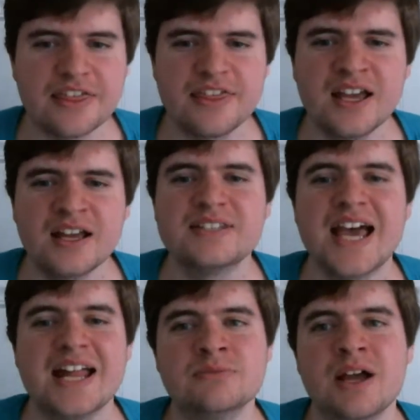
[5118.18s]
think,
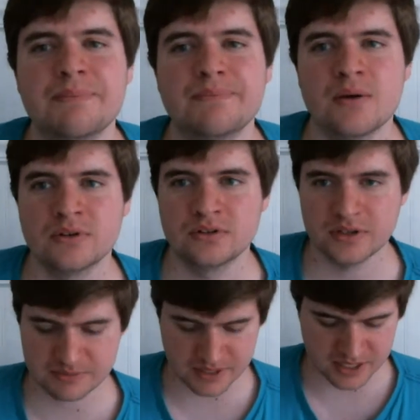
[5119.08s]
Dad, you might be able to
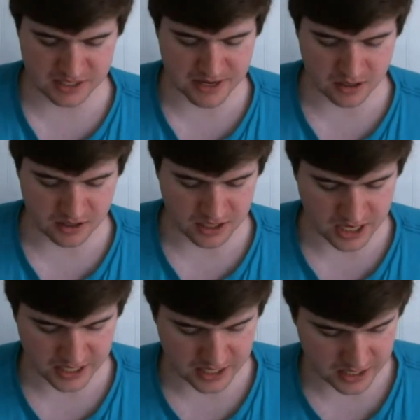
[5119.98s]
explain this better than
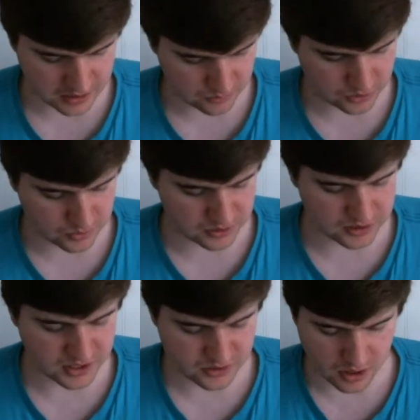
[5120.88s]
I can with what
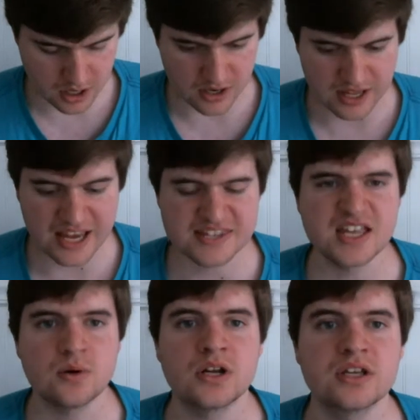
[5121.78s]
these are. I guess
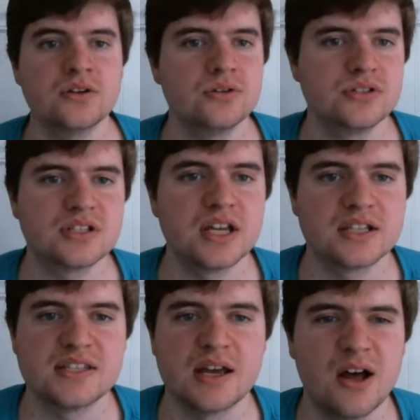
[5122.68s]
they were used like
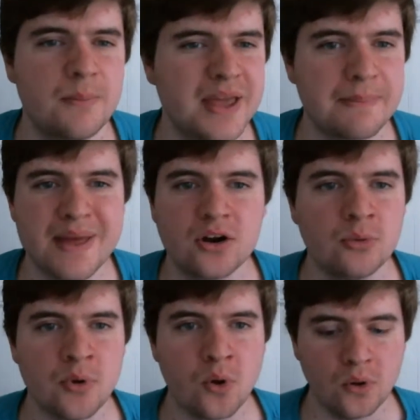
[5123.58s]
to help make metal
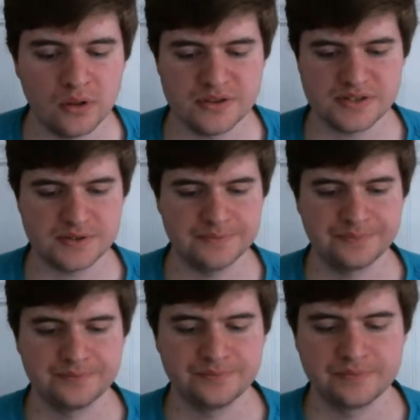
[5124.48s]
molds.
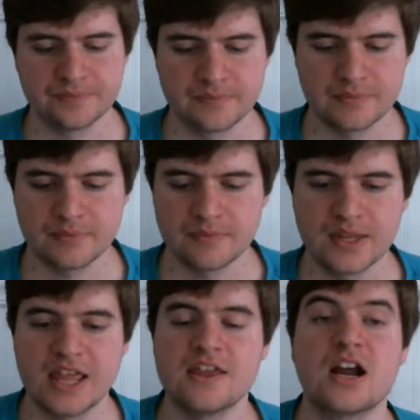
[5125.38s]

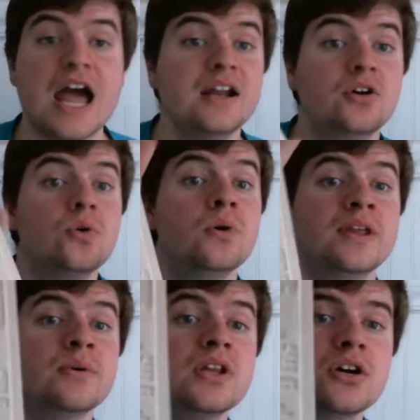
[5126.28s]
They're kind of cool, and
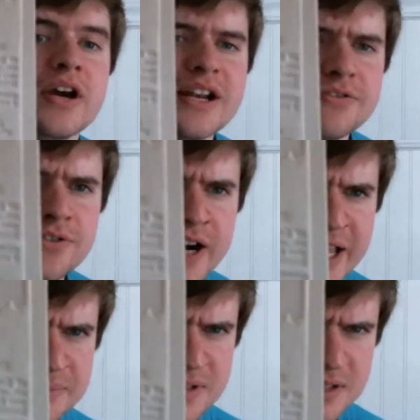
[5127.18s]
they would look great
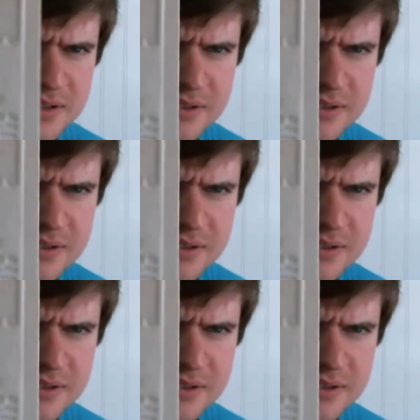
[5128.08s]
framed.